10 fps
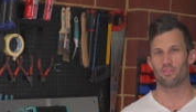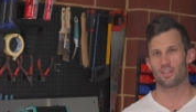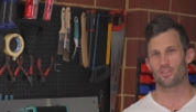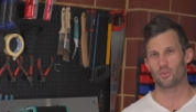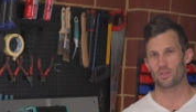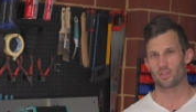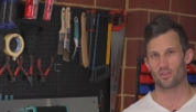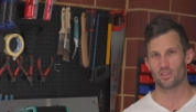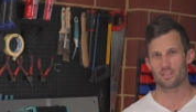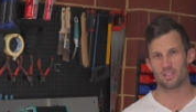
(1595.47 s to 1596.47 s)
a rough sort of
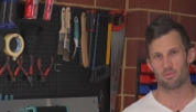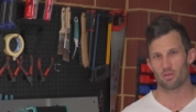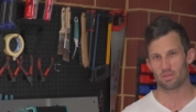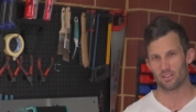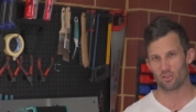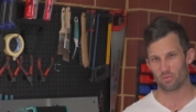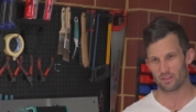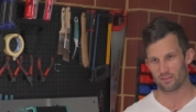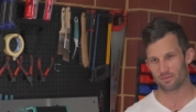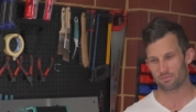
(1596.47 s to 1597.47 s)
guide. There might be a little bit
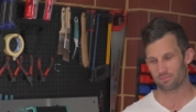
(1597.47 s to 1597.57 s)
of